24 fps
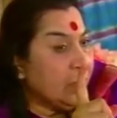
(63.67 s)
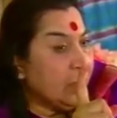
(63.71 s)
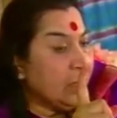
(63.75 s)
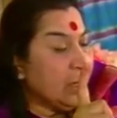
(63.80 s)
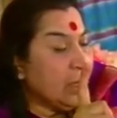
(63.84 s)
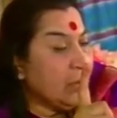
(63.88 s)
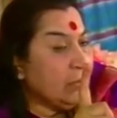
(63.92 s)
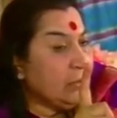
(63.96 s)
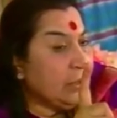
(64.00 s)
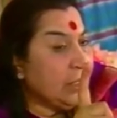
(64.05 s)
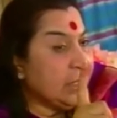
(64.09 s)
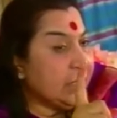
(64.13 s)

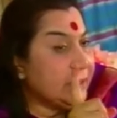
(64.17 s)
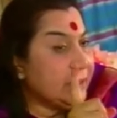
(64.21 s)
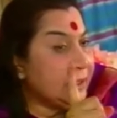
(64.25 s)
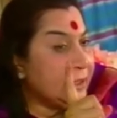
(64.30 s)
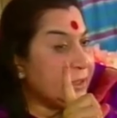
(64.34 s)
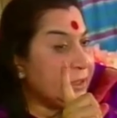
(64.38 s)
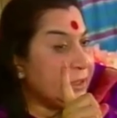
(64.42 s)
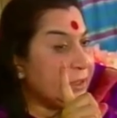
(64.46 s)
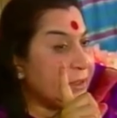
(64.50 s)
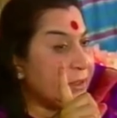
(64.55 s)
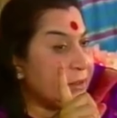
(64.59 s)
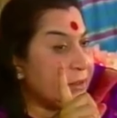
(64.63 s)
Now this
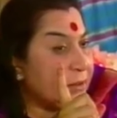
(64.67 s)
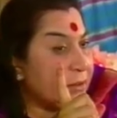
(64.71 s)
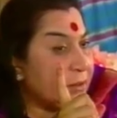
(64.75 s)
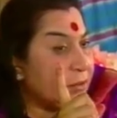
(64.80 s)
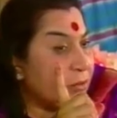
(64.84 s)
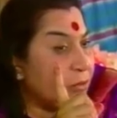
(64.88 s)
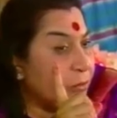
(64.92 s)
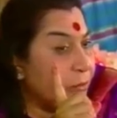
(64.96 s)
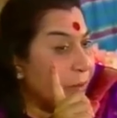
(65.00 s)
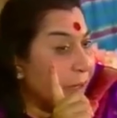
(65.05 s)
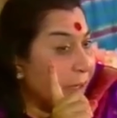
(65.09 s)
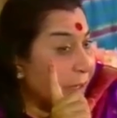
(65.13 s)
is
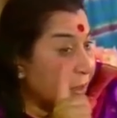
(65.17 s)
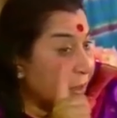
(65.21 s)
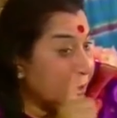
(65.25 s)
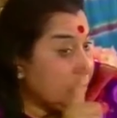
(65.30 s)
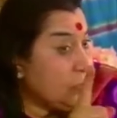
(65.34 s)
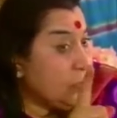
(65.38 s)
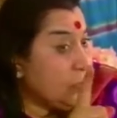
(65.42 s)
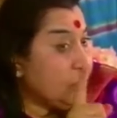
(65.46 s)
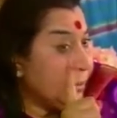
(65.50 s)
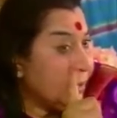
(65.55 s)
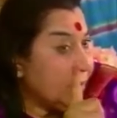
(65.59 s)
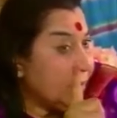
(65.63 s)
to be
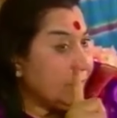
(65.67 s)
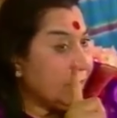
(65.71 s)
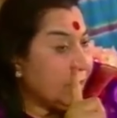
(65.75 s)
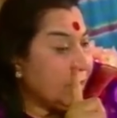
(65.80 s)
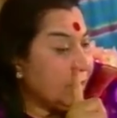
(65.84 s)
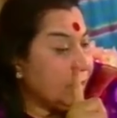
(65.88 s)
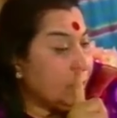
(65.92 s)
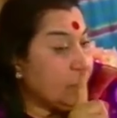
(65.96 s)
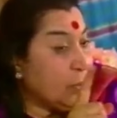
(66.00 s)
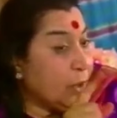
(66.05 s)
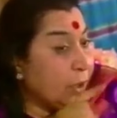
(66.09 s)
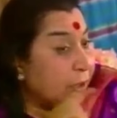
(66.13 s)
understood very
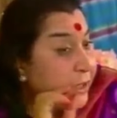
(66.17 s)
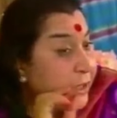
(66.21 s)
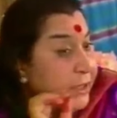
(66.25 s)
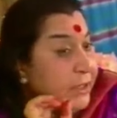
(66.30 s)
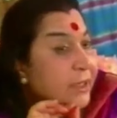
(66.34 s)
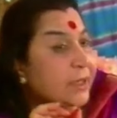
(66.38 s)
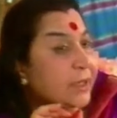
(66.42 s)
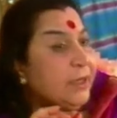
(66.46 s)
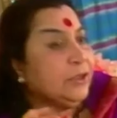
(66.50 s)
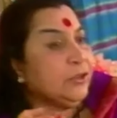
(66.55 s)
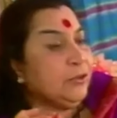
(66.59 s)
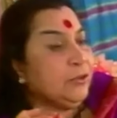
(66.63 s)
well. What is
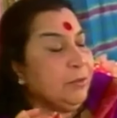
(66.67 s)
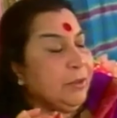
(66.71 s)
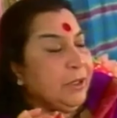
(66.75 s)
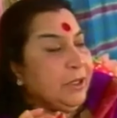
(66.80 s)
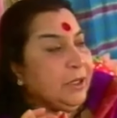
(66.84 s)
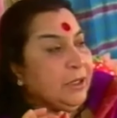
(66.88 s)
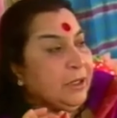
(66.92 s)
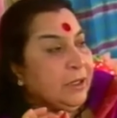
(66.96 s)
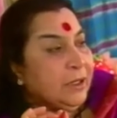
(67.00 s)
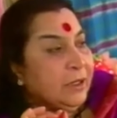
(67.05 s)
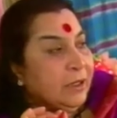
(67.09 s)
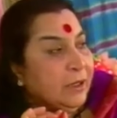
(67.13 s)
a Lakshmi?
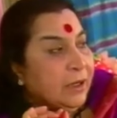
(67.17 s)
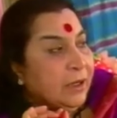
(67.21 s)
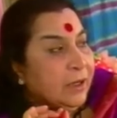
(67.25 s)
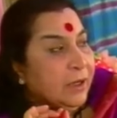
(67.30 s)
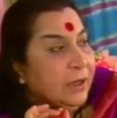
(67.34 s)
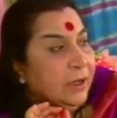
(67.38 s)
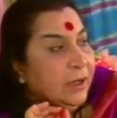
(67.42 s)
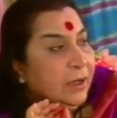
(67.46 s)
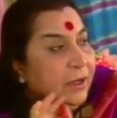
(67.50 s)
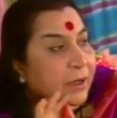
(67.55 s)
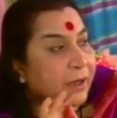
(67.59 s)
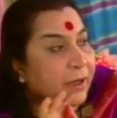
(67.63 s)

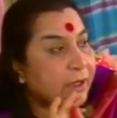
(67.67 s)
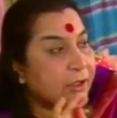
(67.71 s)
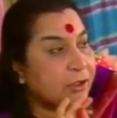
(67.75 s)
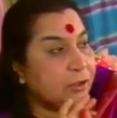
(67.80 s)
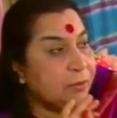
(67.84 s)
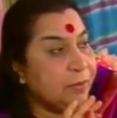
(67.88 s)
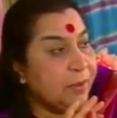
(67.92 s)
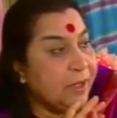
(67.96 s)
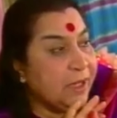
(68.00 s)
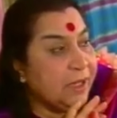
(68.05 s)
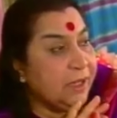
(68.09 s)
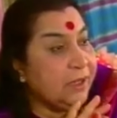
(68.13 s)

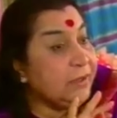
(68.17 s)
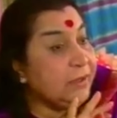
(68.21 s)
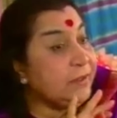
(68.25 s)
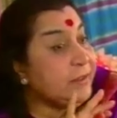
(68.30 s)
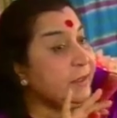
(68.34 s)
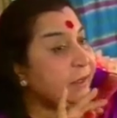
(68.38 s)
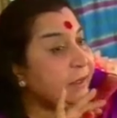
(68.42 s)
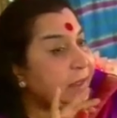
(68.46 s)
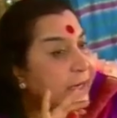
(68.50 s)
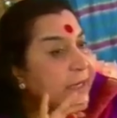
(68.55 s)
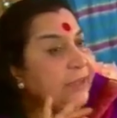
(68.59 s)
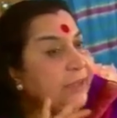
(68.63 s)
Lakshmi is
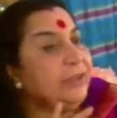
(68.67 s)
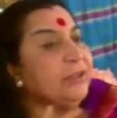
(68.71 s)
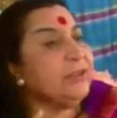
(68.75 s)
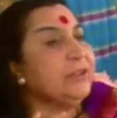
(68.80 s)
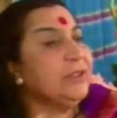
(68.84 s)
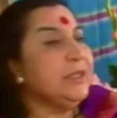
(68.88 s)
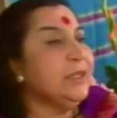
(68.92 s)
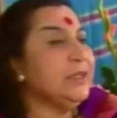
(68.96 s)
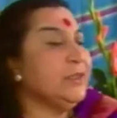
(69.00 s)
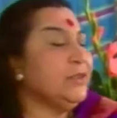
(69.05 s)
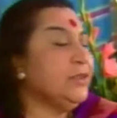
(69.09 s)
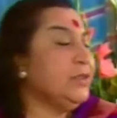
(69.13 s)

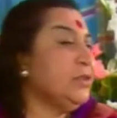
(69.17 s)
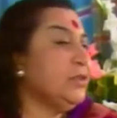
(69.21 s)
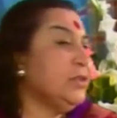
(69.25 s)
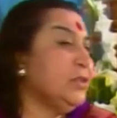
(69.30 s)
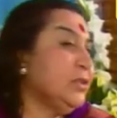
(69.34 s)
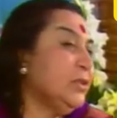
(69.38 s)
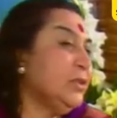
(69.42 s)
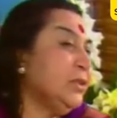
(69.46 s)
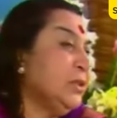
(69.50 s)
graciousness.